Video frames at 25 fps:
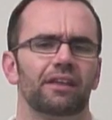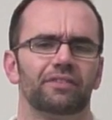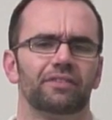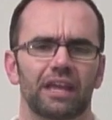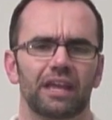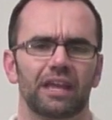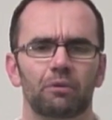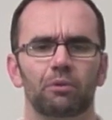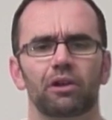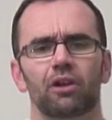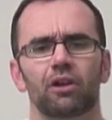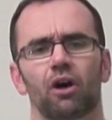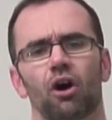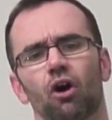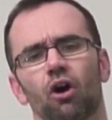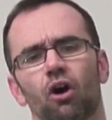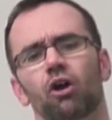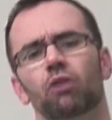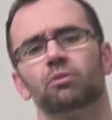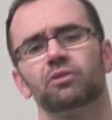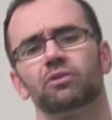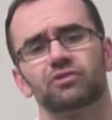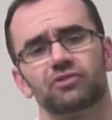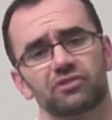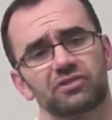They will
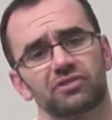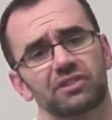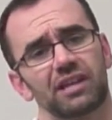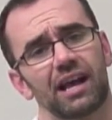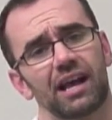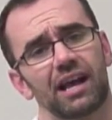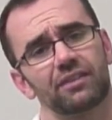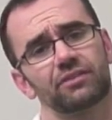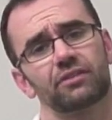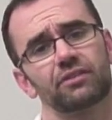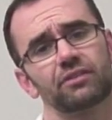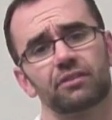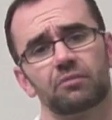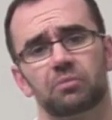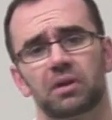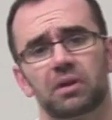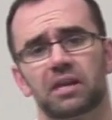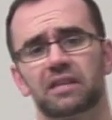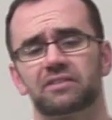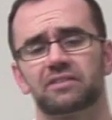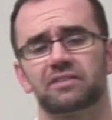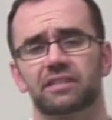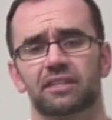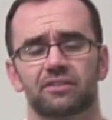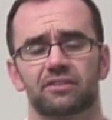always just ask you the
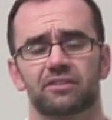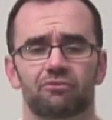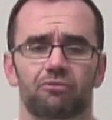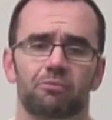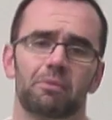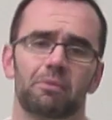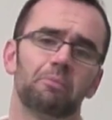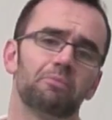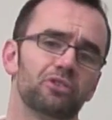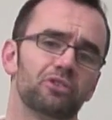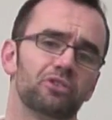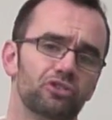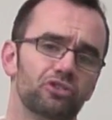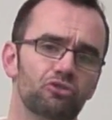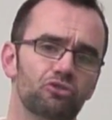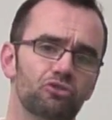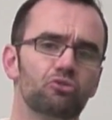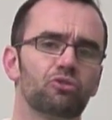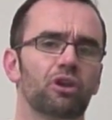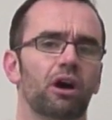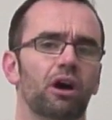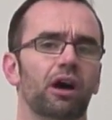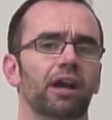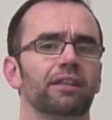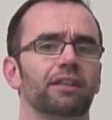basics. Remember,
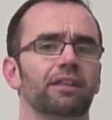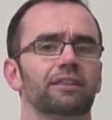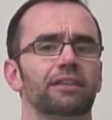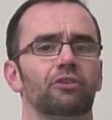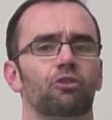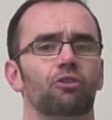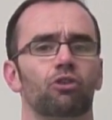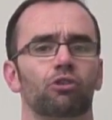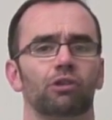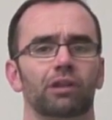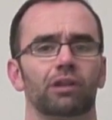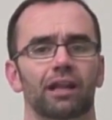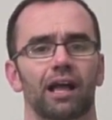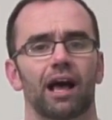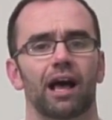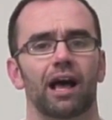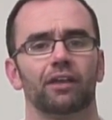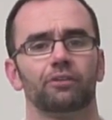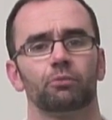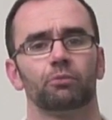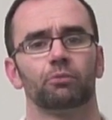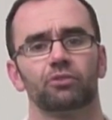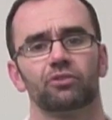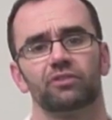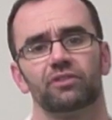you guide the oral
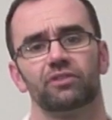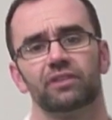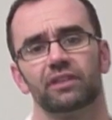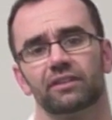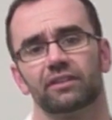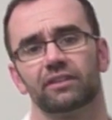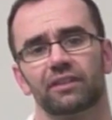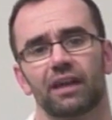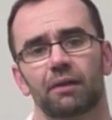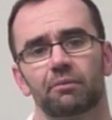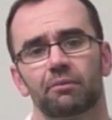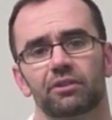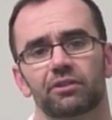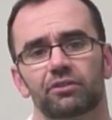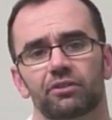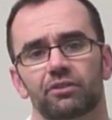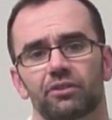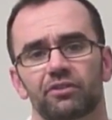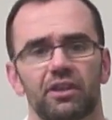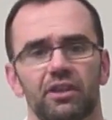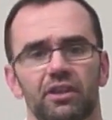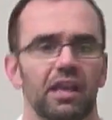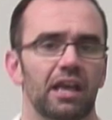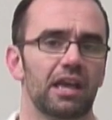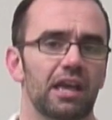as much as the examiner
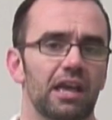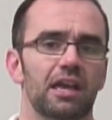does.